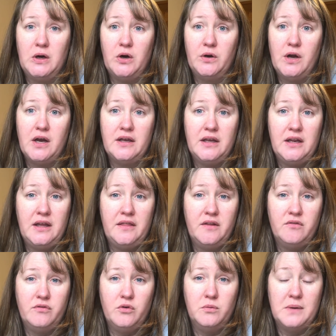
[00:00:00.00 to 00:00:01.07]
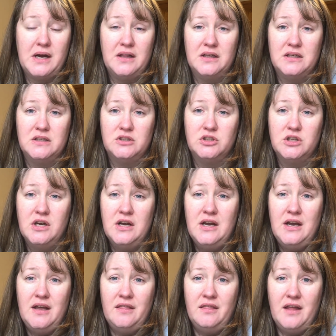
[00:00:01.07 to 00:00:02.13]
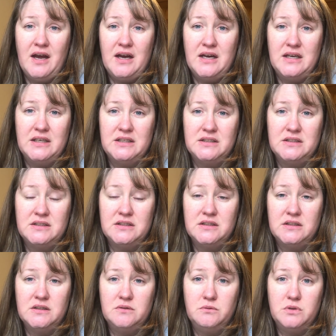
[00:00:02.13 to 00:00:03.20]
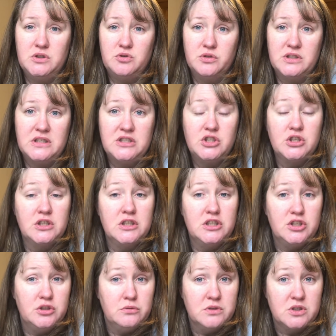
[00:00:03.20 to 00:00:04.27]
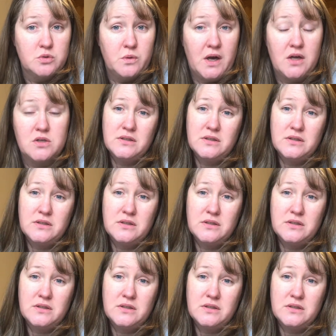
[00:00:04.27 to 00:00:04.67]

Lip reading: are not getting the fuel mileage that we traditionally do as well.